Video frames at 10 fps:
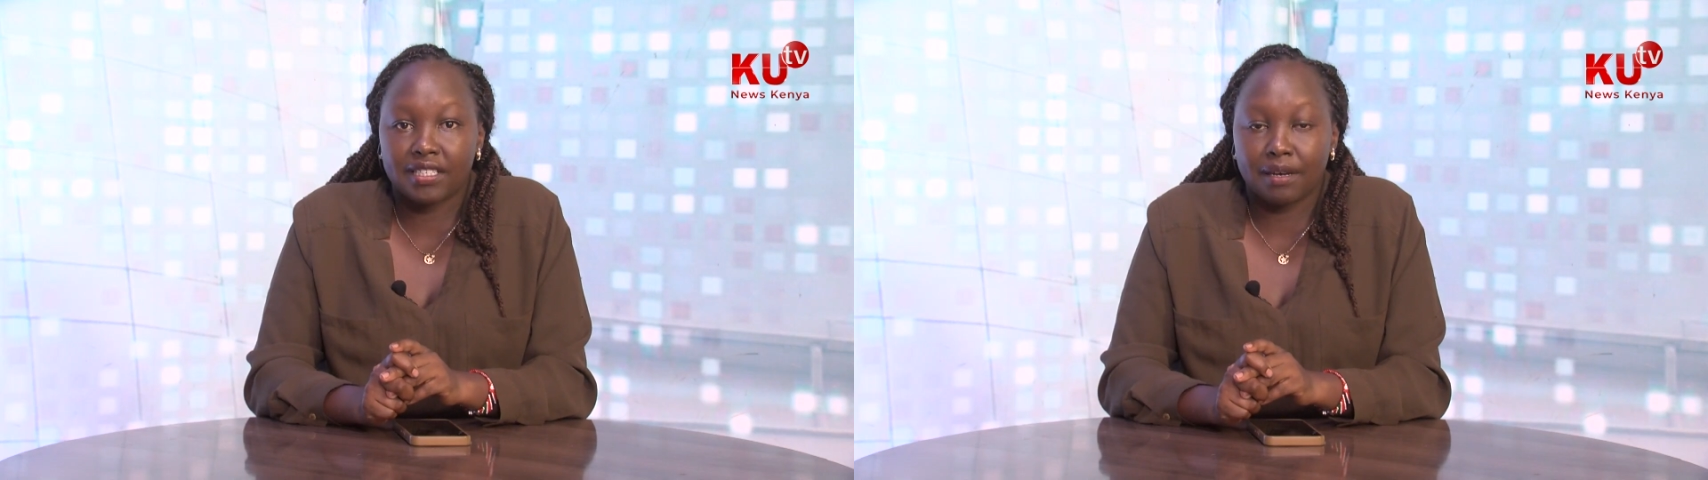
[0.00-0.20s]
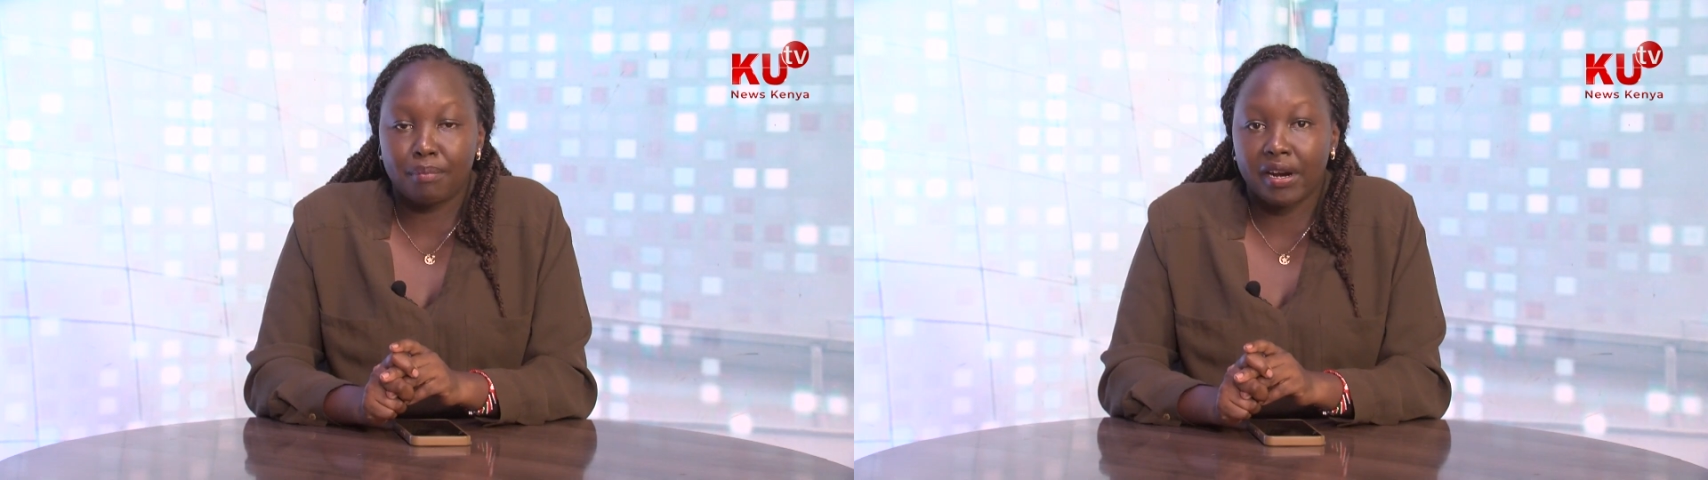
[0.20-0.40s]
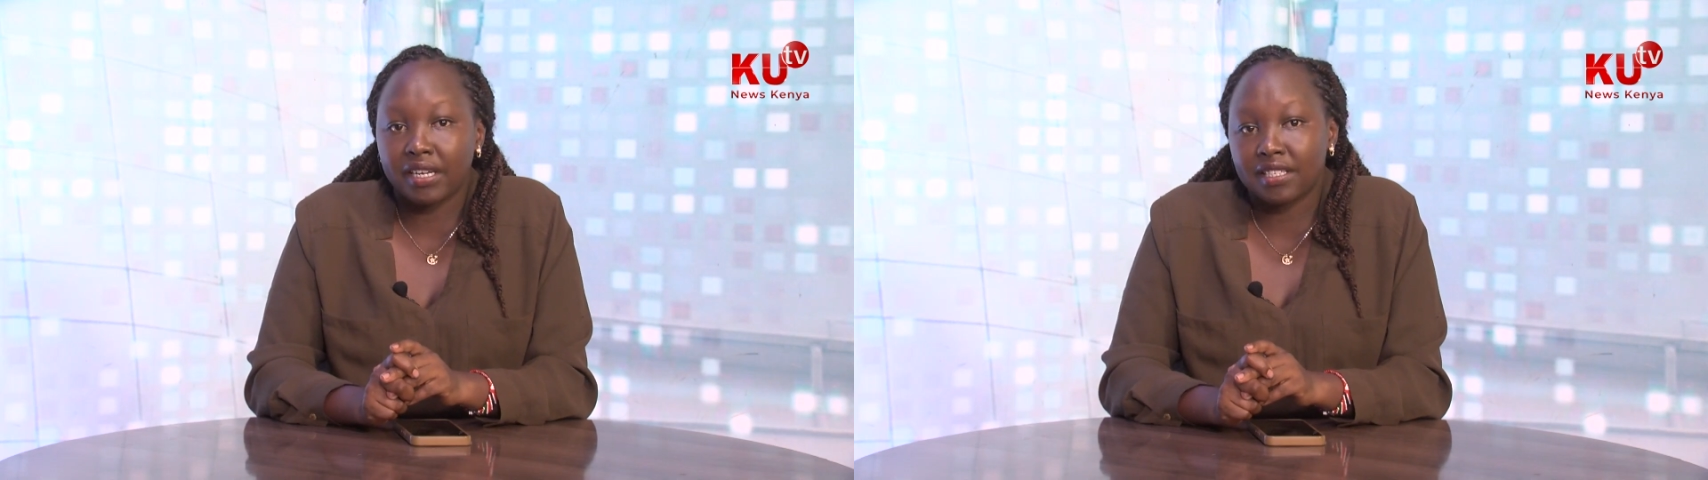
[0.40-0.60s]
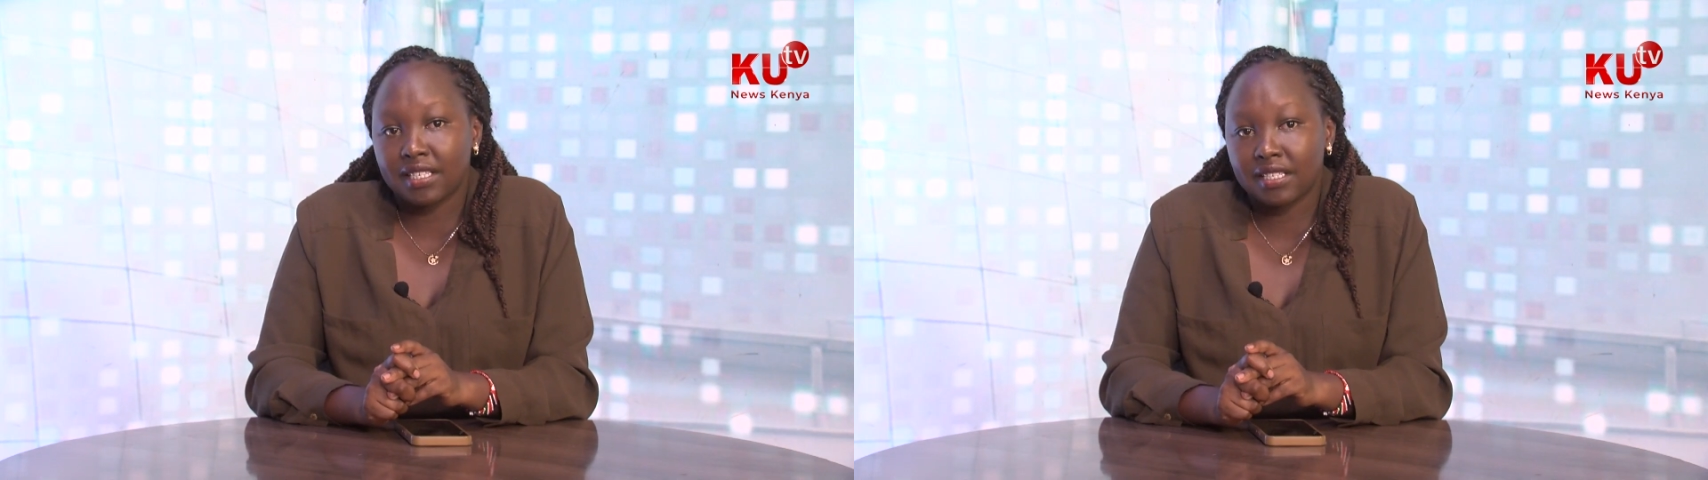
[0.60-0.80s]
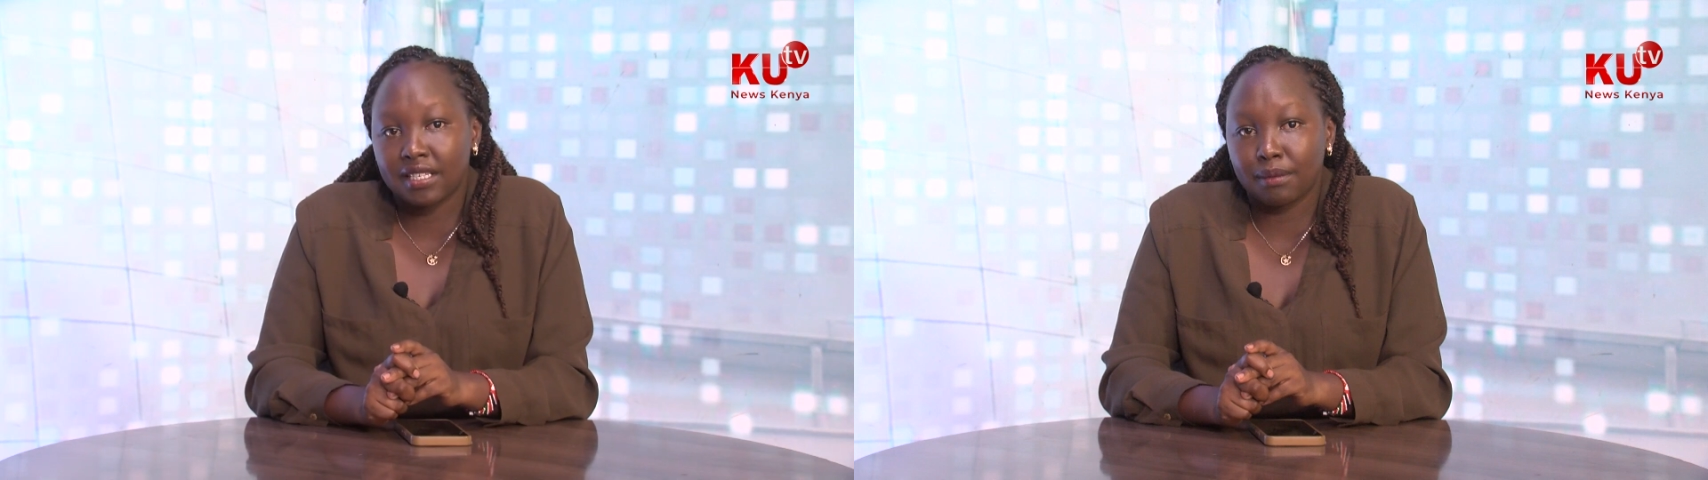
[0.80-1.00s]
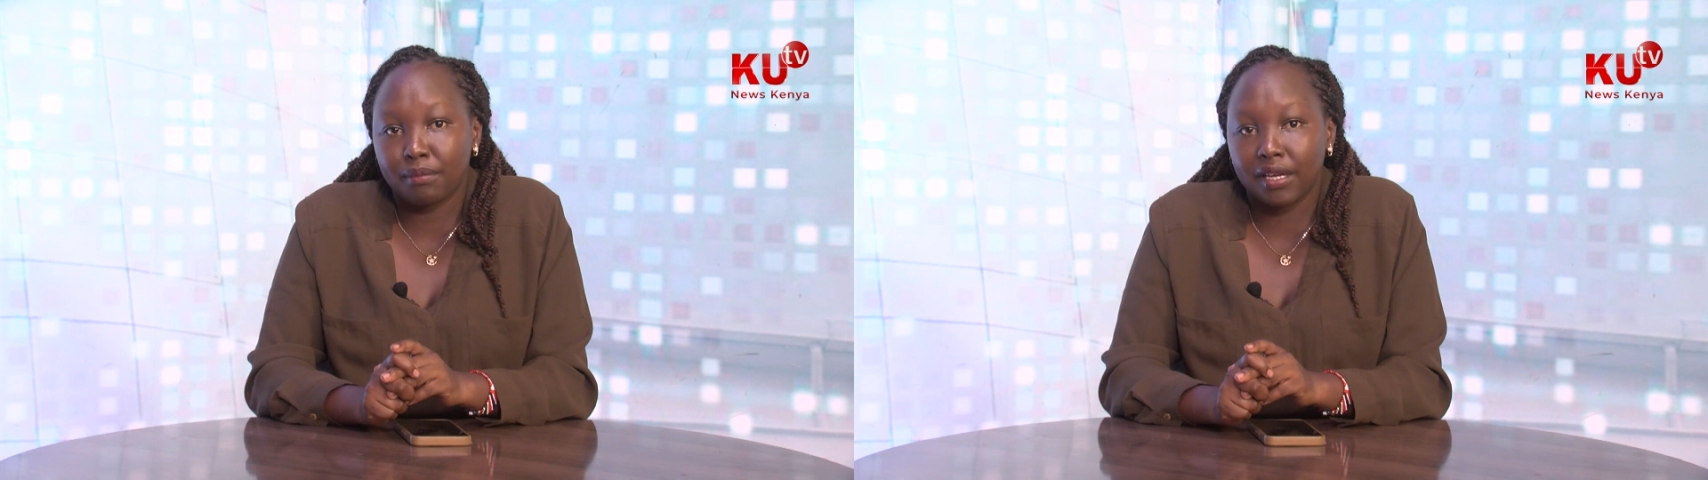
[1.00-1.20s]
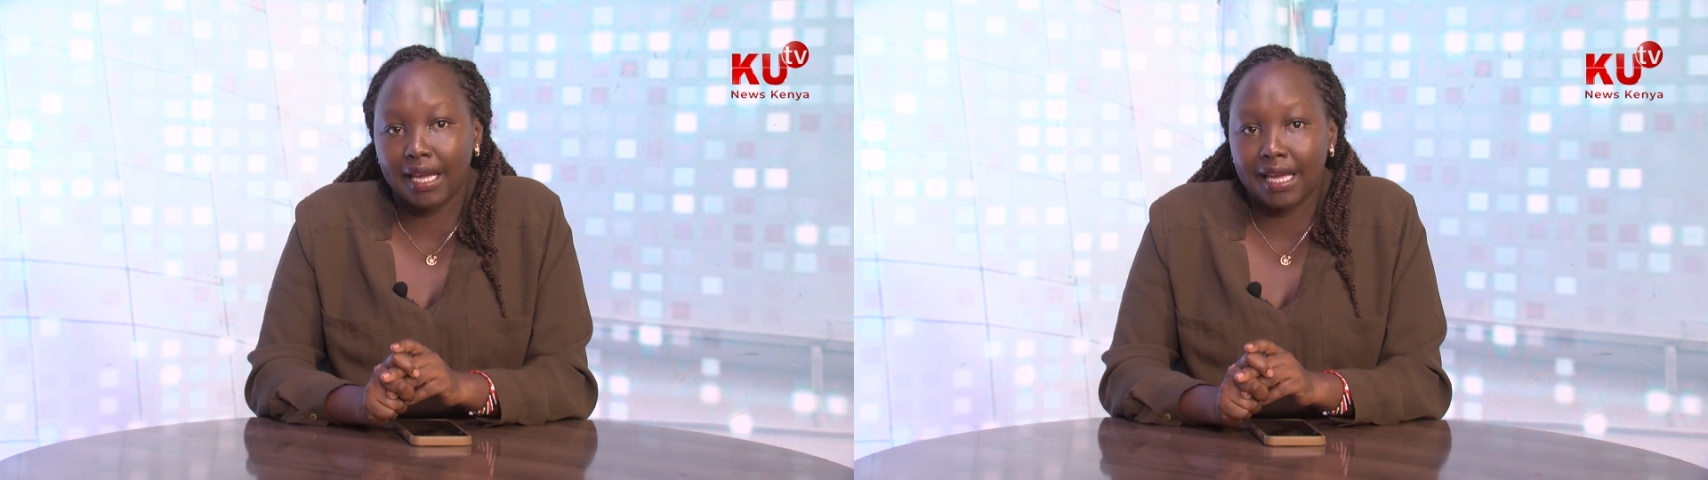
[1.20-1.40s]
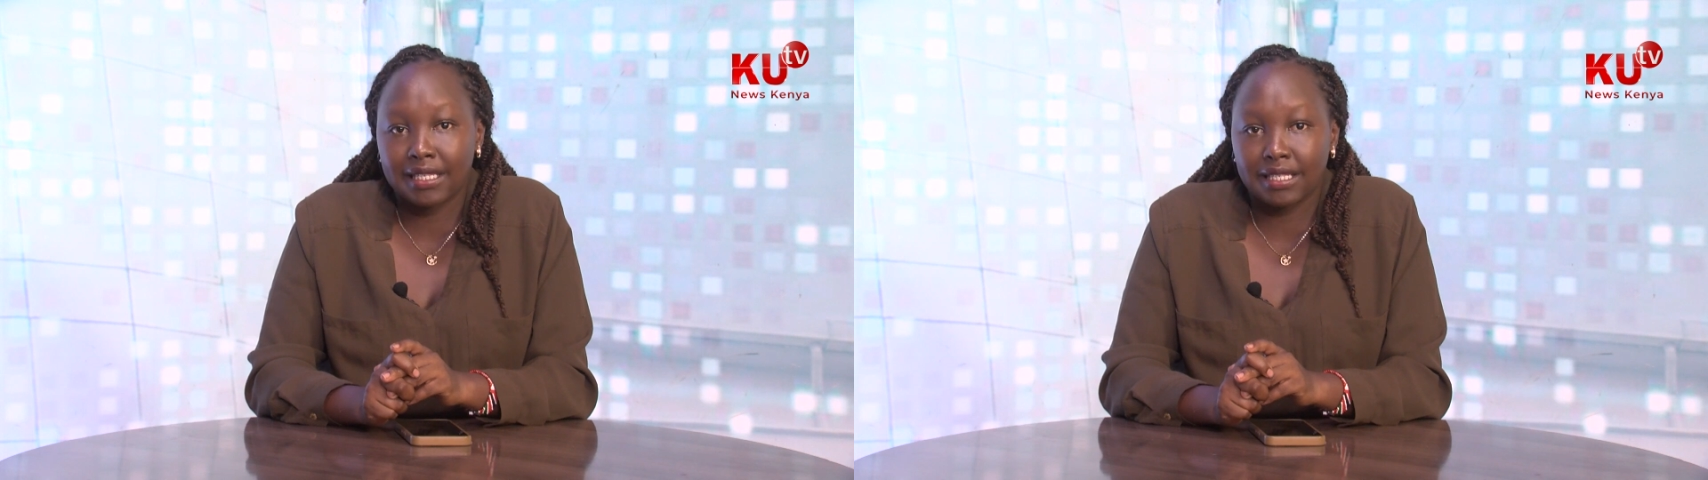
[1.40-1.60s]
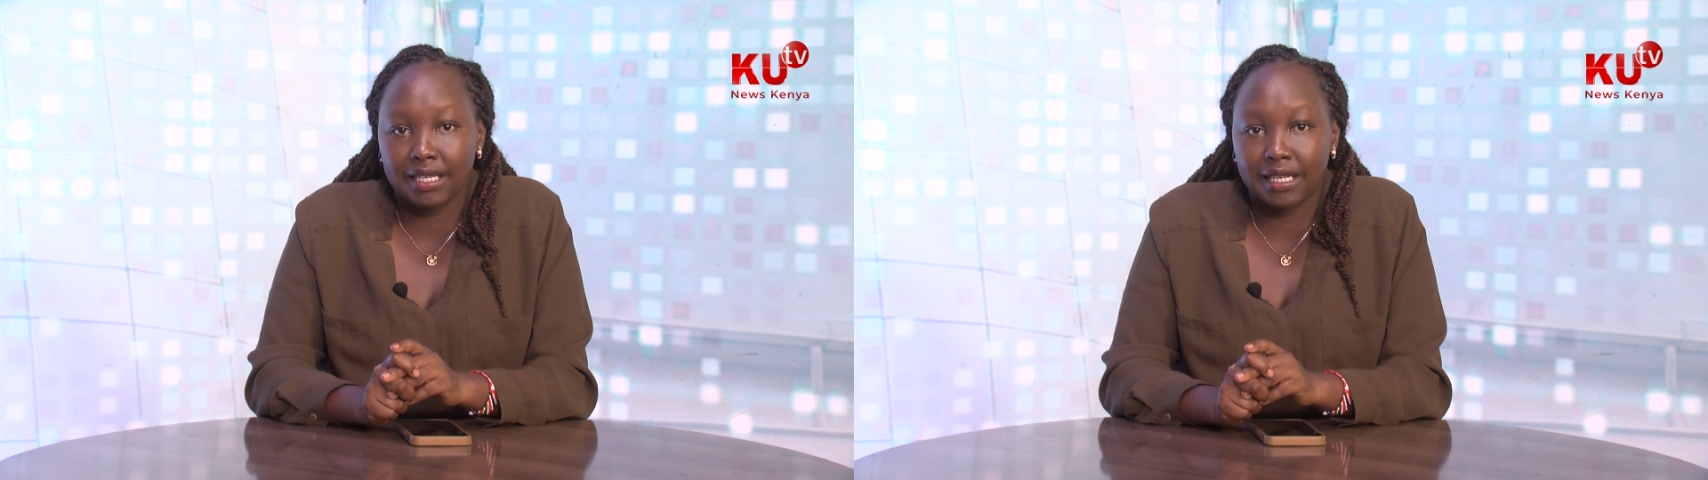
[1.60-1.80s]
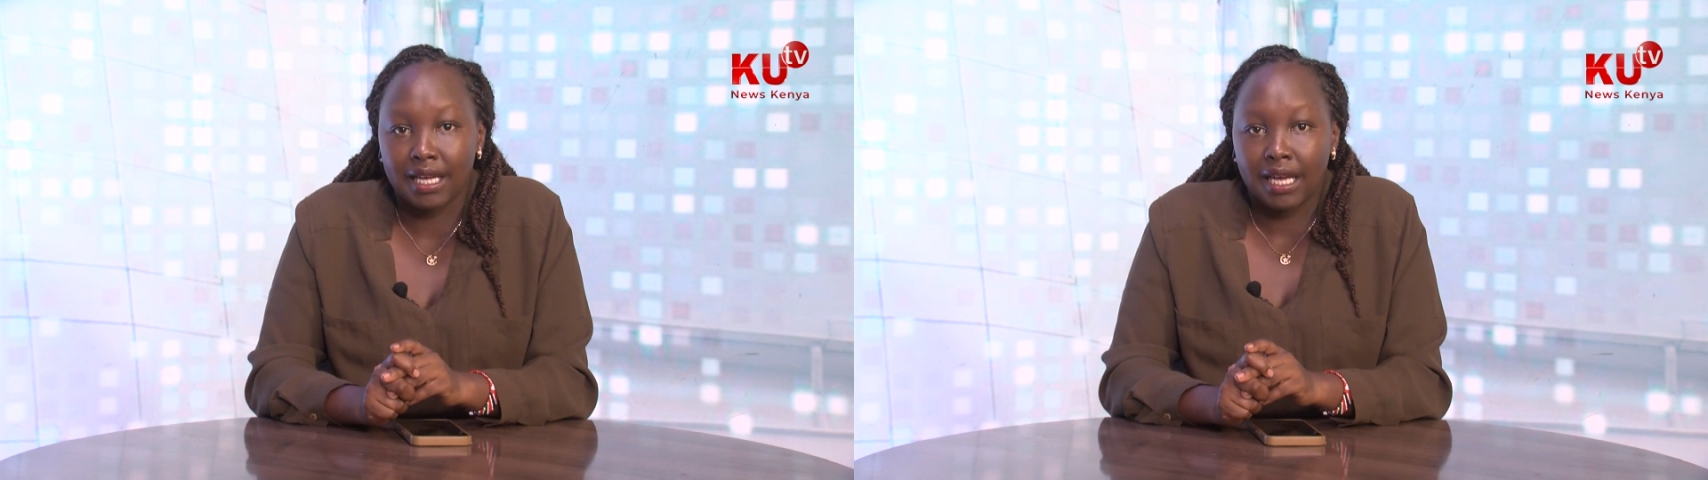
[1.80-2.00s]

Submarine System, EAS,